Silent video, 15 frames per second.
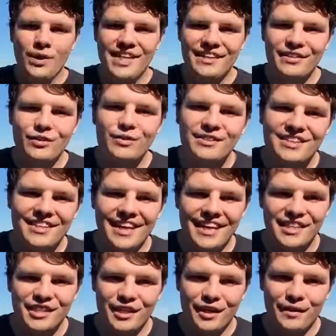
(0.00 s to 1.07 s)
We can look to
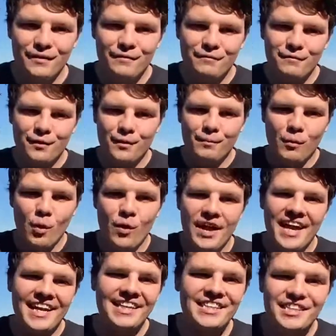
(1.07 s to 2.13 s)
nature for more
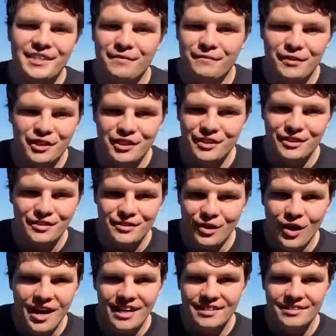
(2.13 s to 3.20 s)
energy efficient
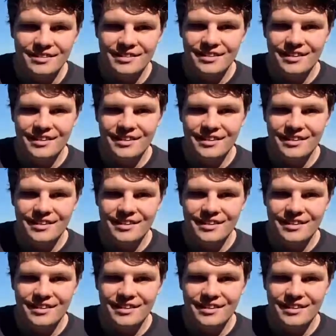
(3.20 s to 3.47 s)
designs.